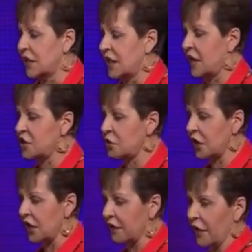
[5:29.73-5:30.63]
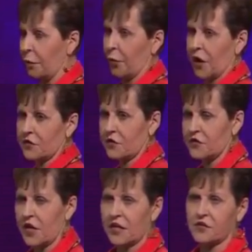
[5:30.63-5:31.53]
and you get in their
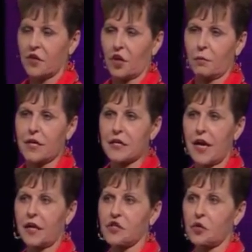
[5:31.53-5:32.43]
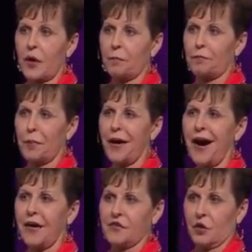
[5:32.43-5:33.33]
presence, it's going to be next to
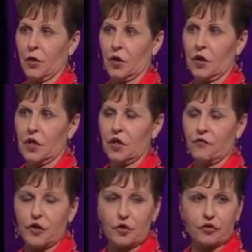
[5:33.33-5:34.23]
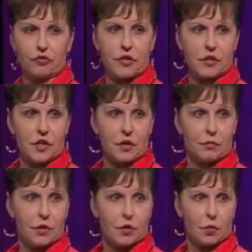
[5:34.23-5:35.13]
impossible for you to treat
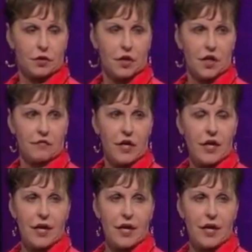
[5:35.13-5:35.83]
them with love.